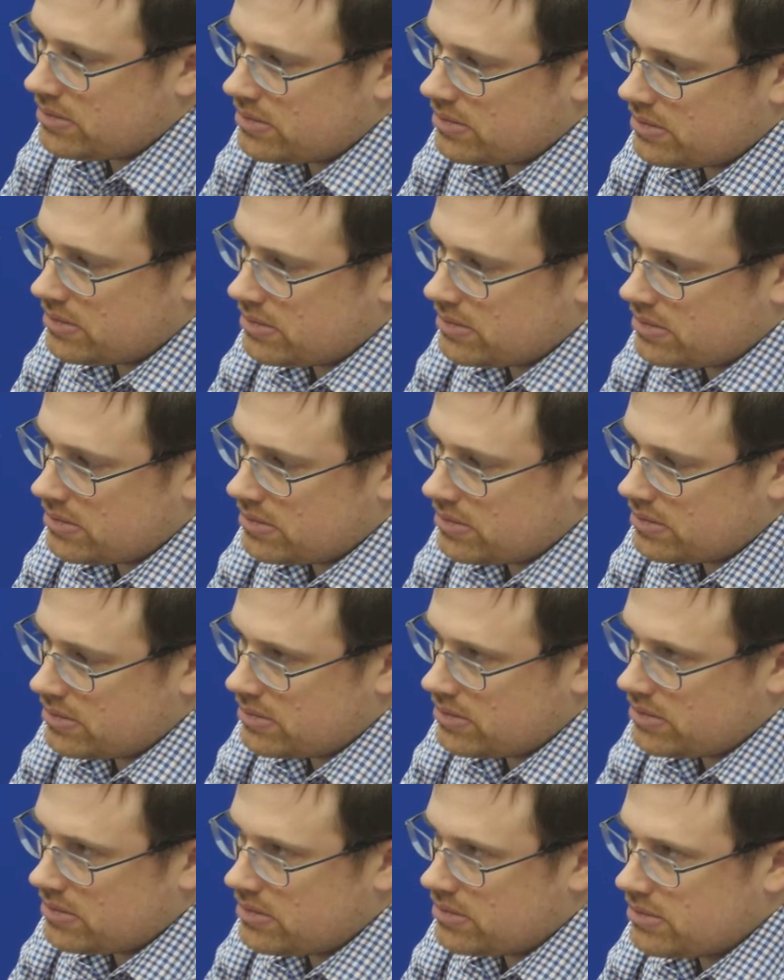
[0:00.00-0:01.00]

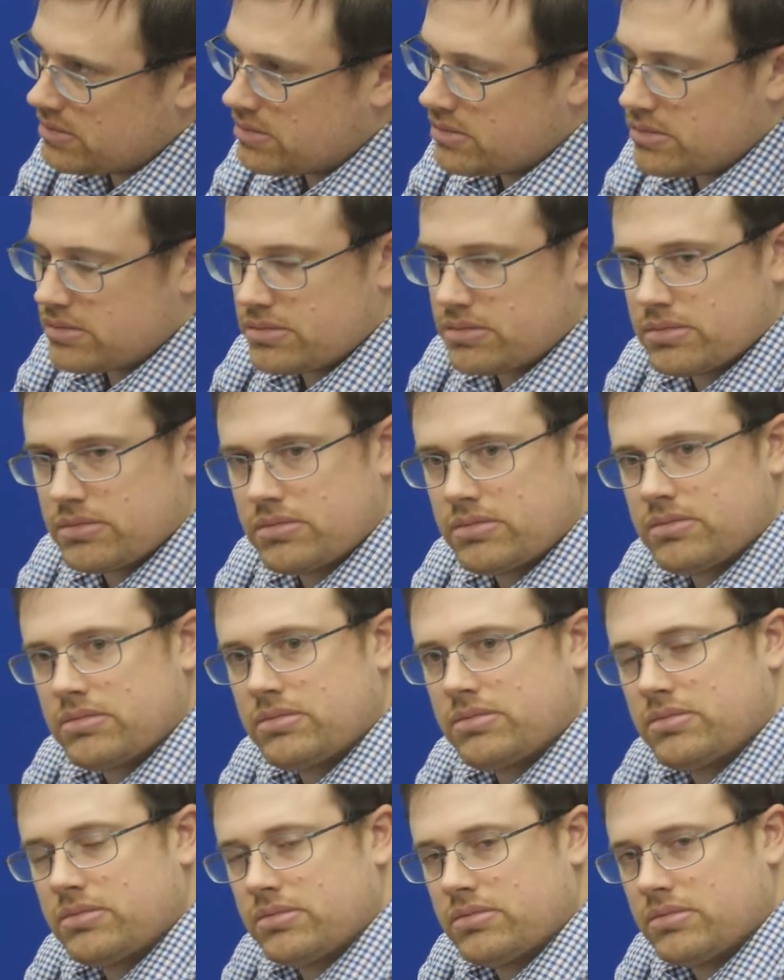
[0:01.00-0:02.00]

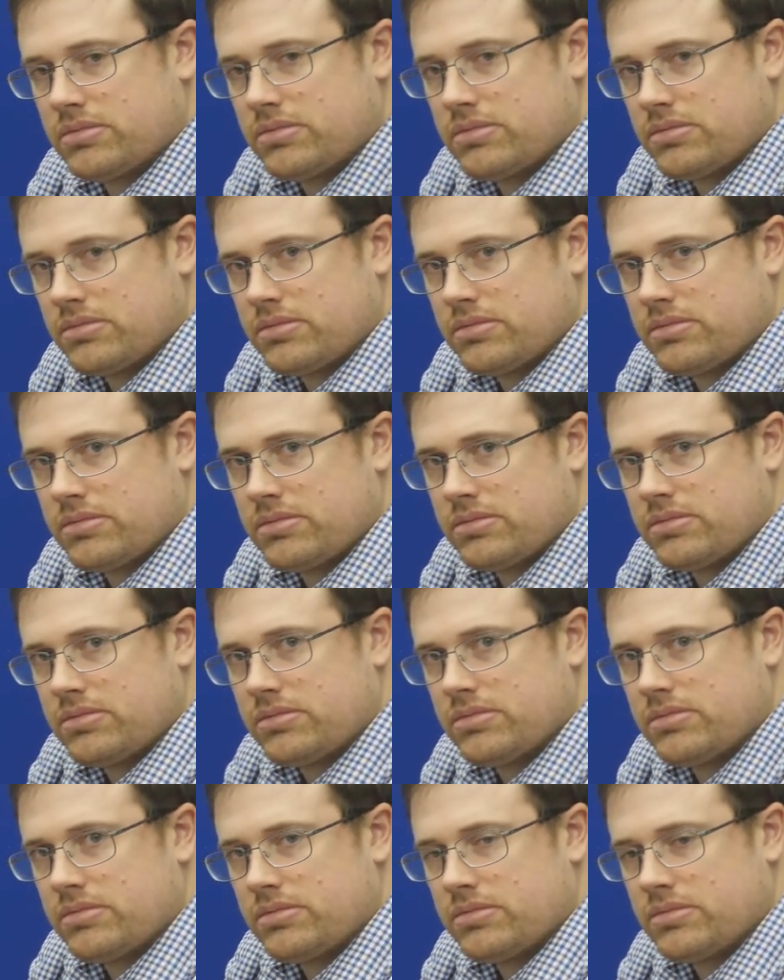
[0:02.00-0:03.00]

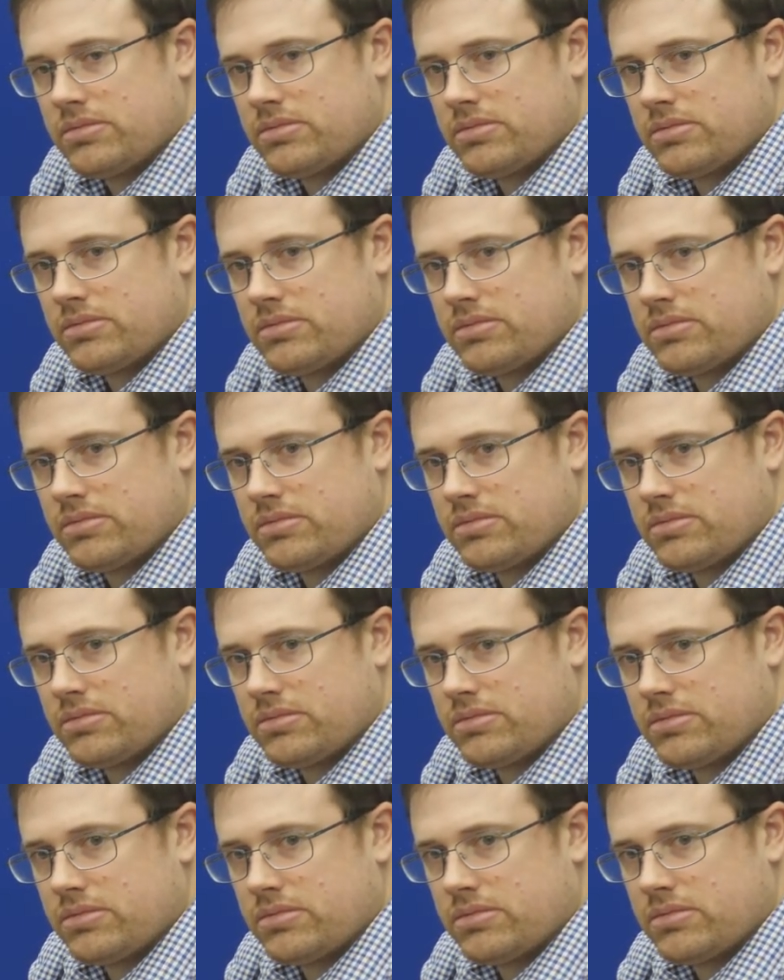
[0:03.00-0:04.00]

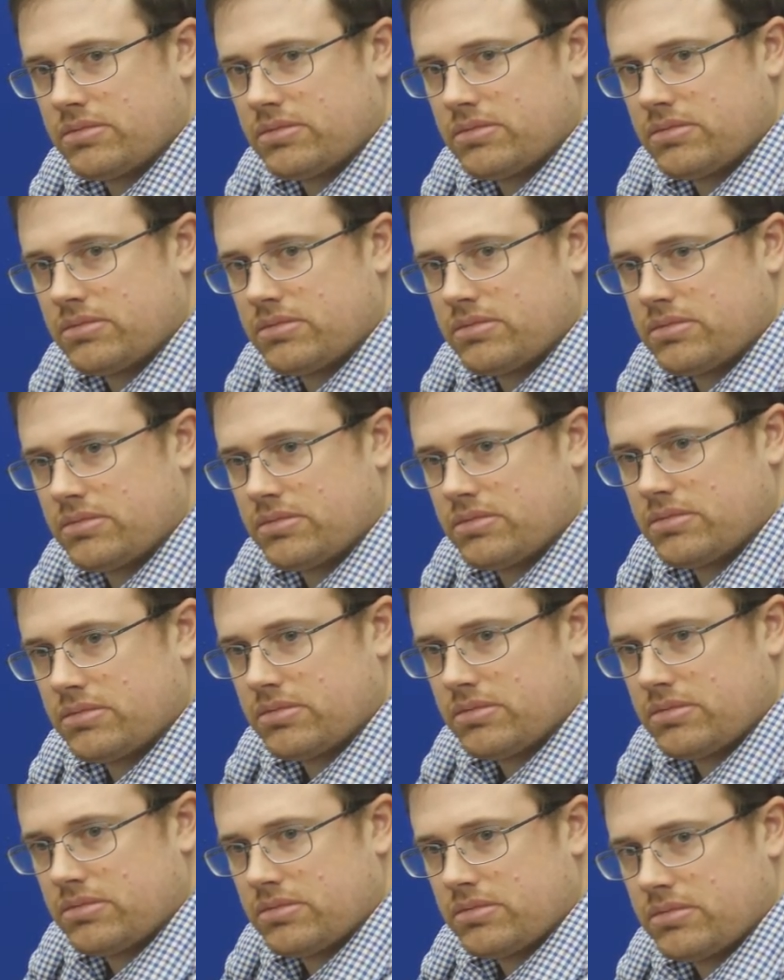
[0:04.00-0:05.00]

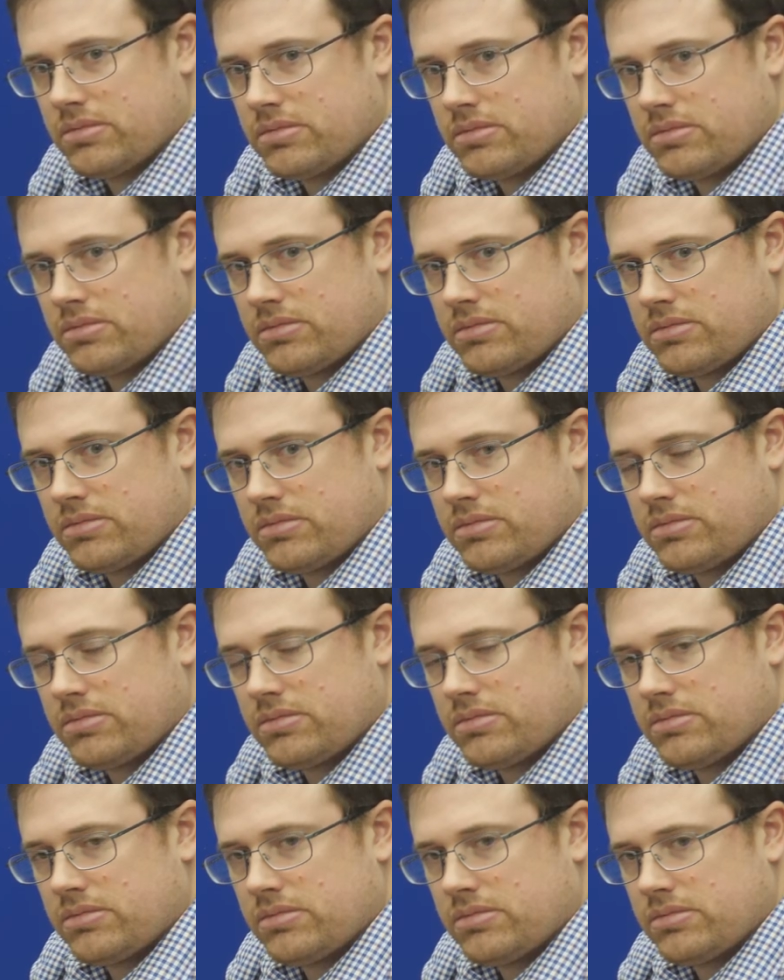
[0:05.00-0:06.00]

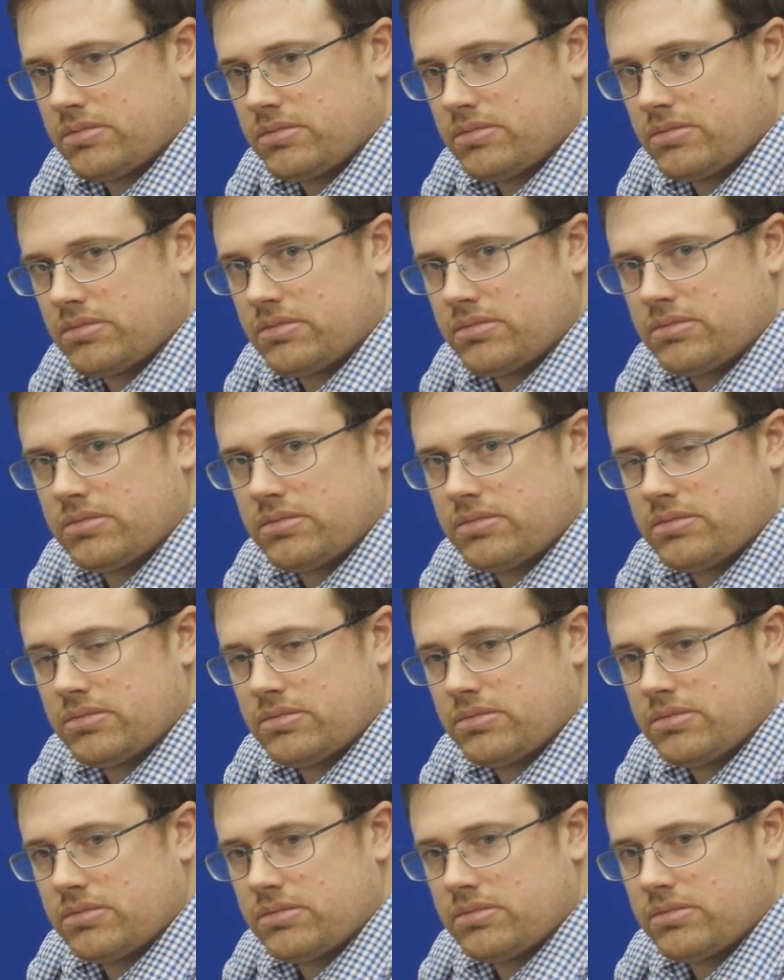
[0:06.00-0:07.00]

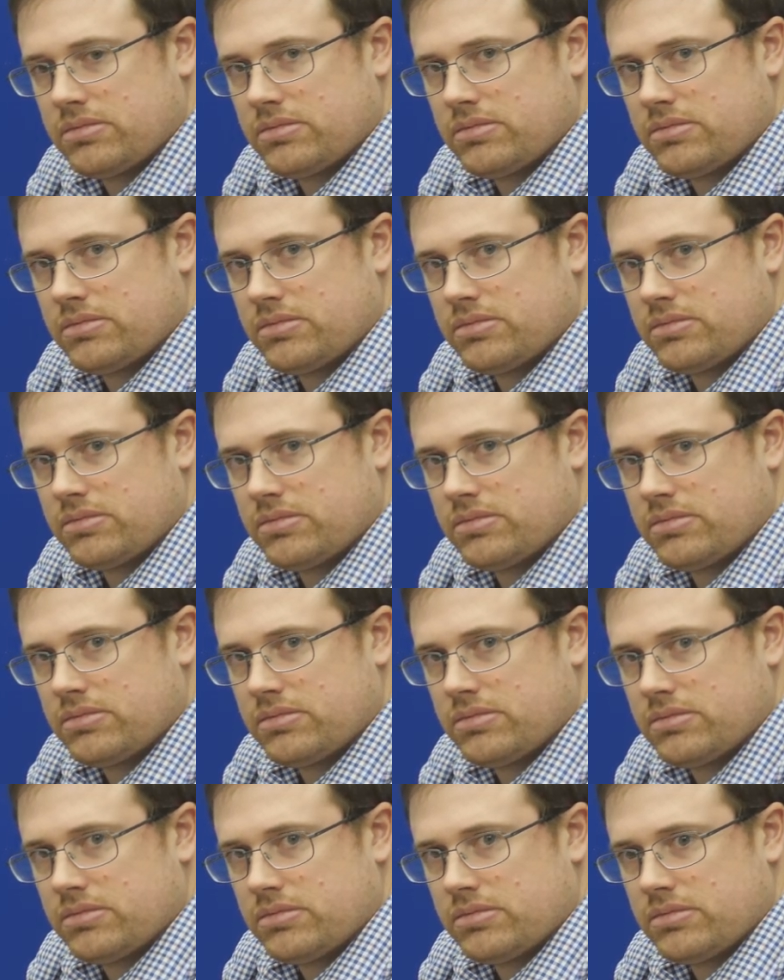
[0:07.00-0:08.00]
This person isn't speaking.